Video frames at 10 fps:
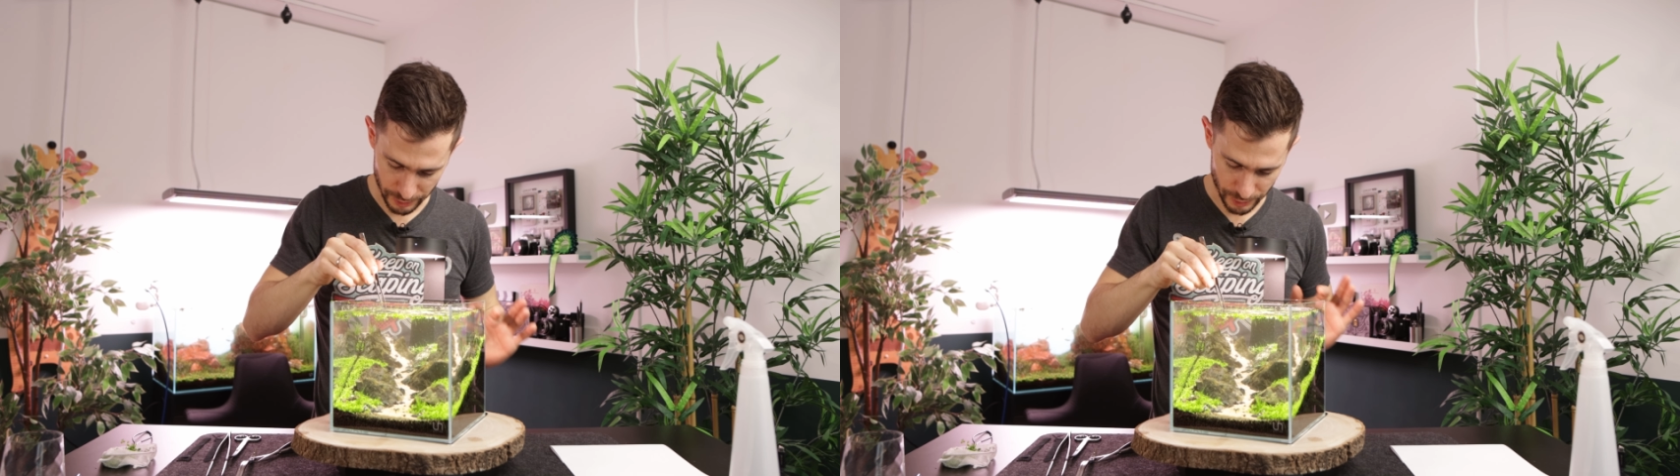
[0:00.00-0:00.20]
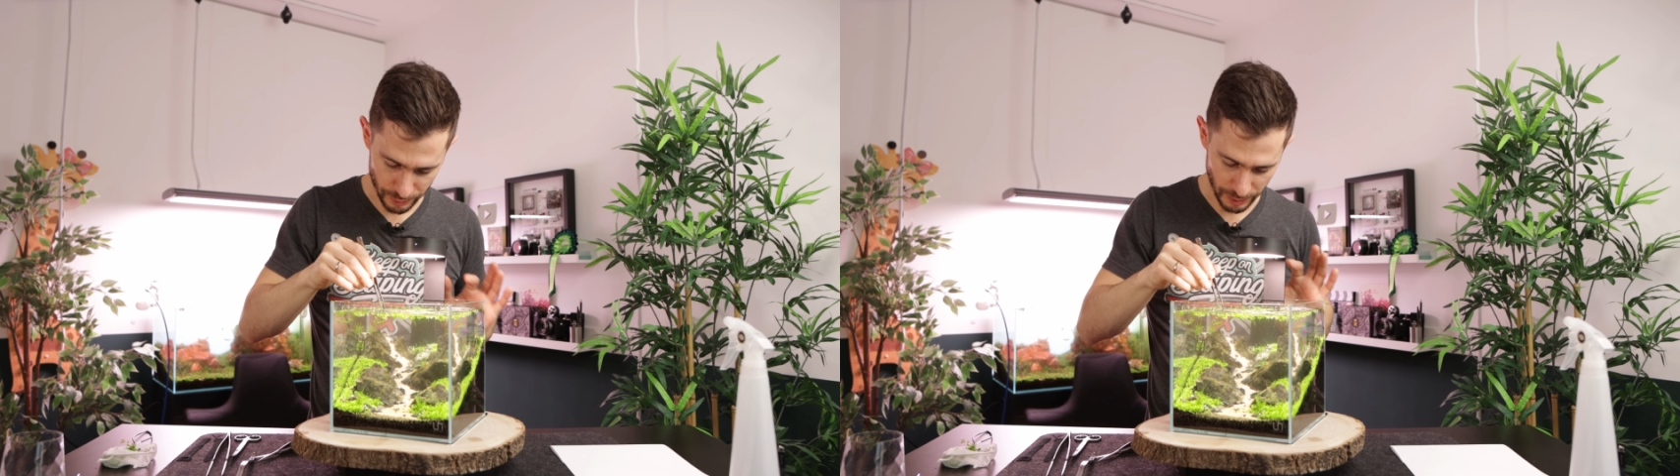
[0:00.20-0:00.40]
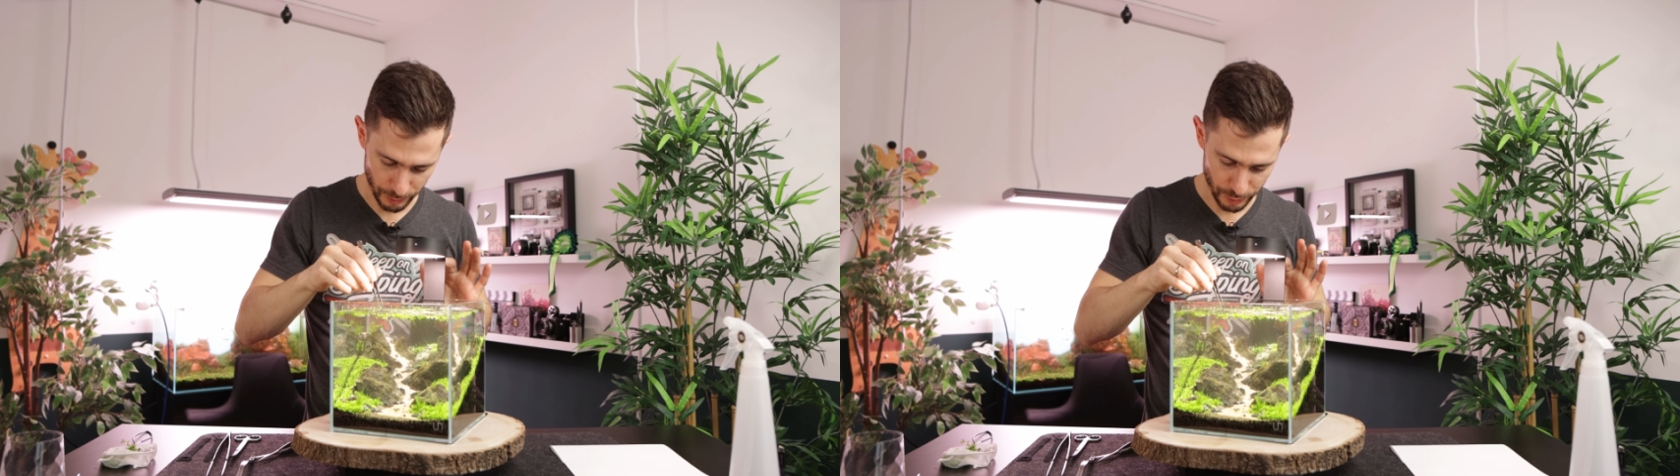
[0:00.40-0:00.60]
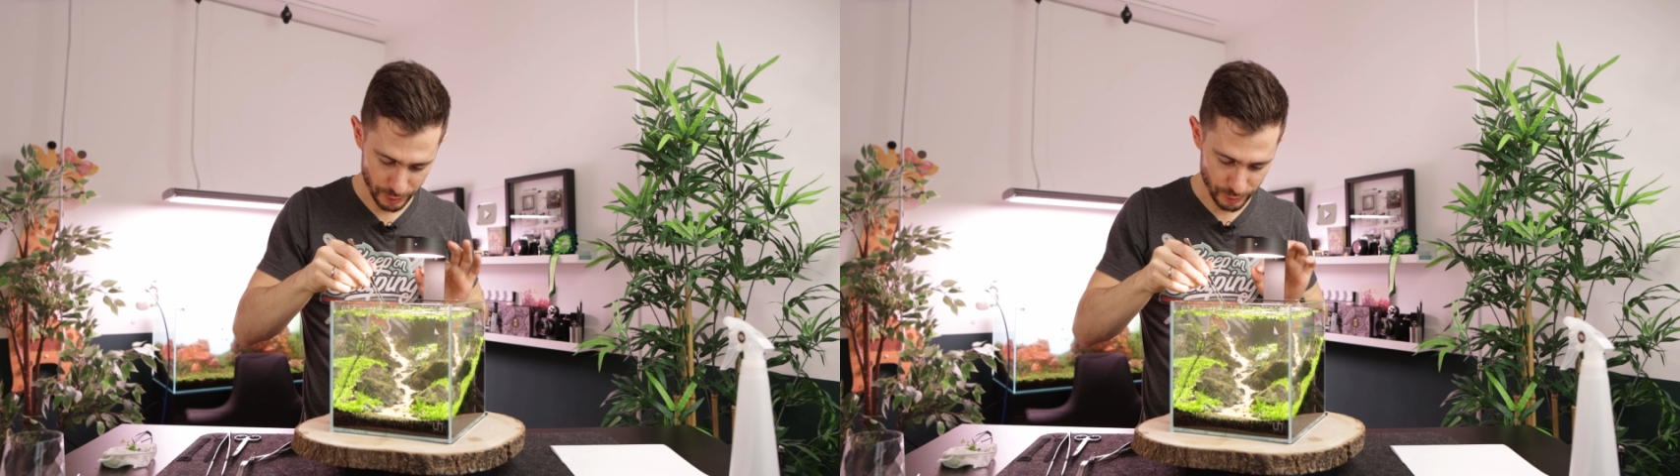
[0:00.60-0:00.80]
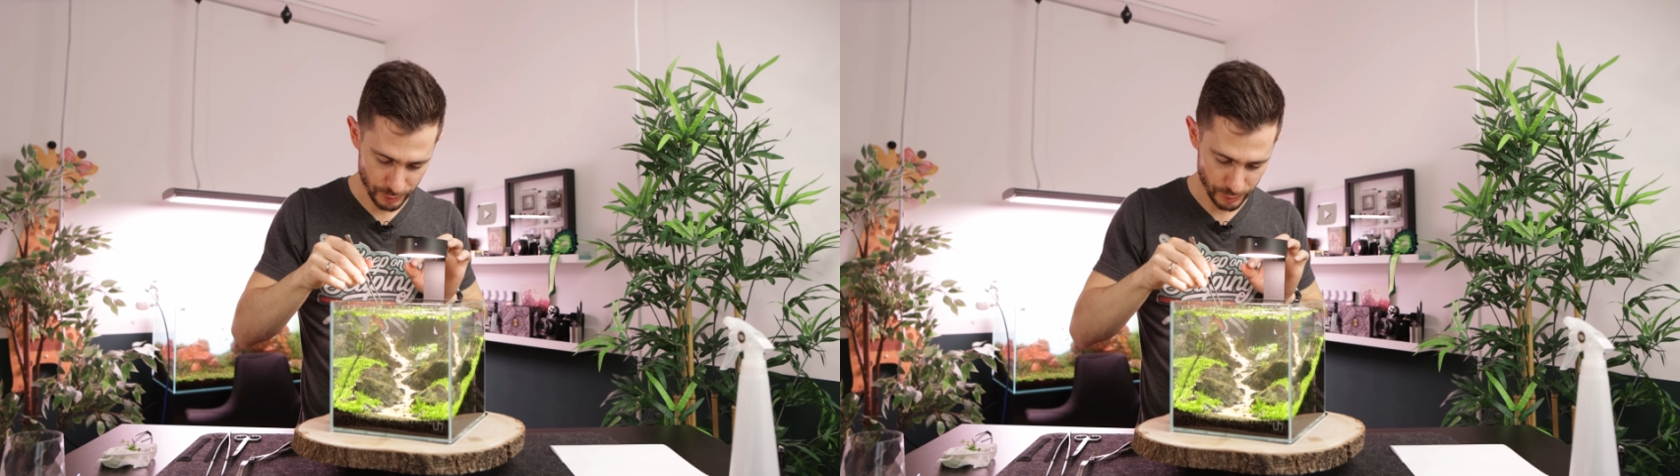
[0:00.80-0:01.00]
So I'm
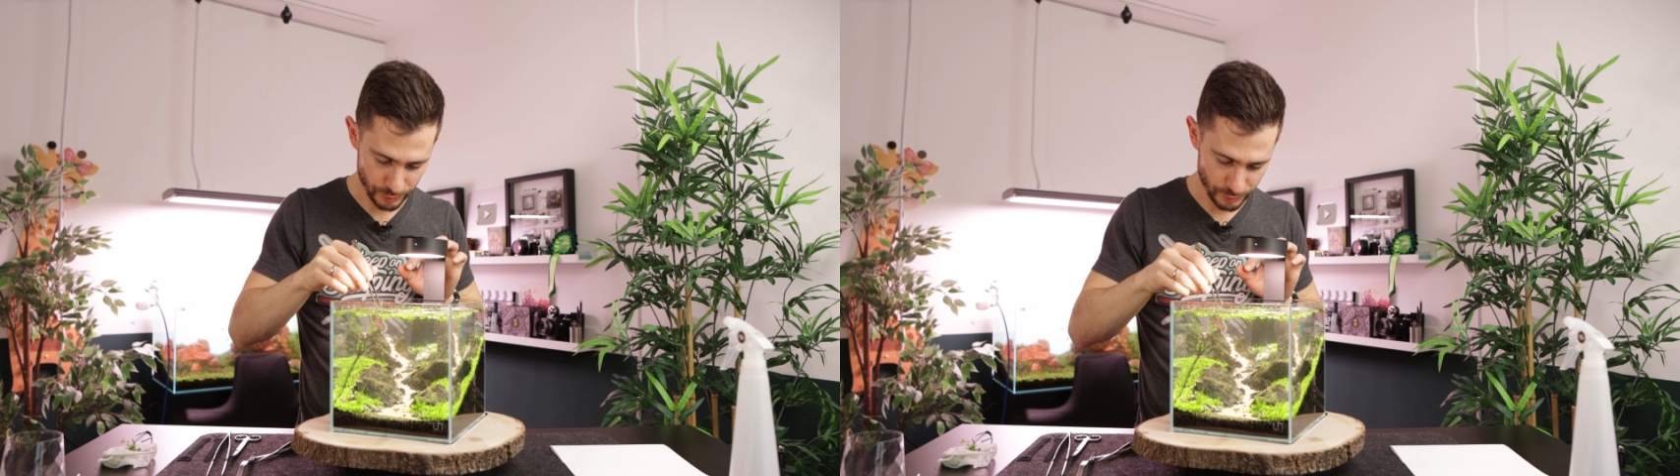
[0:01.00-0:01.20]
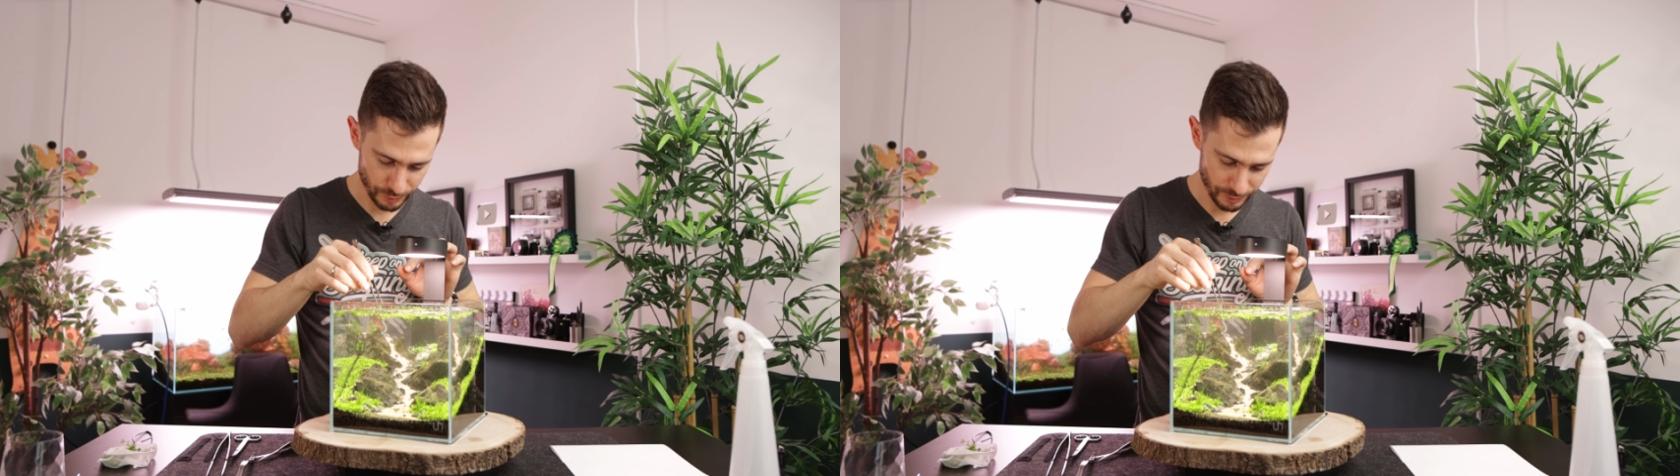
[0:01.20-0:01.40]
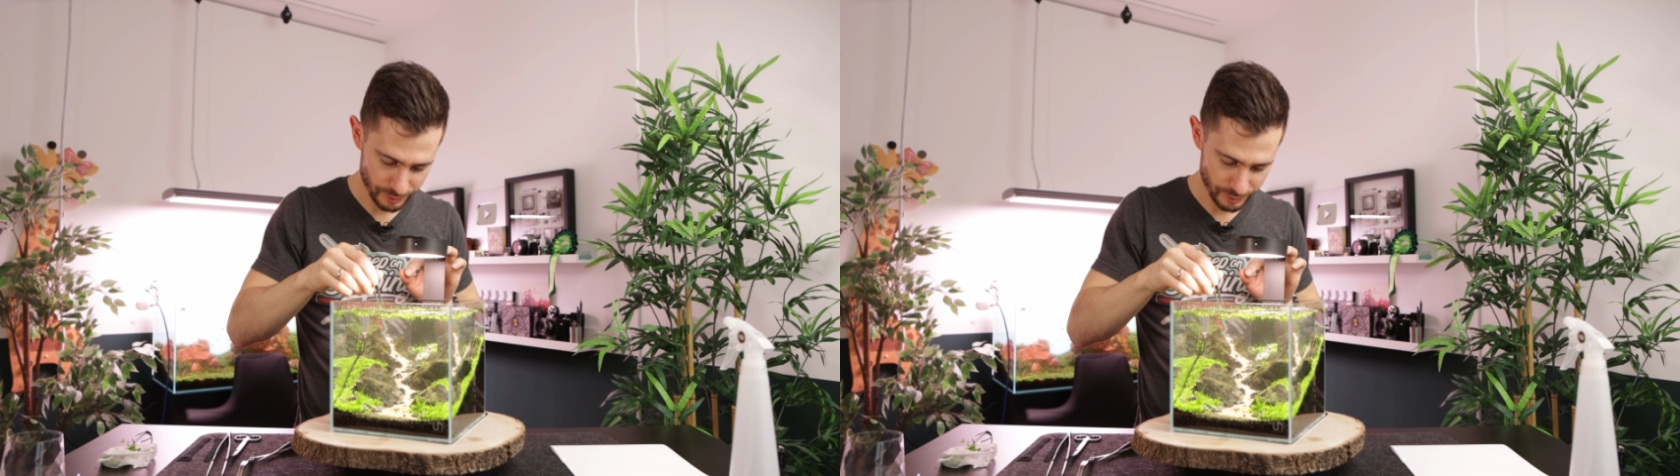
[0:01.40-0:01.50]
going to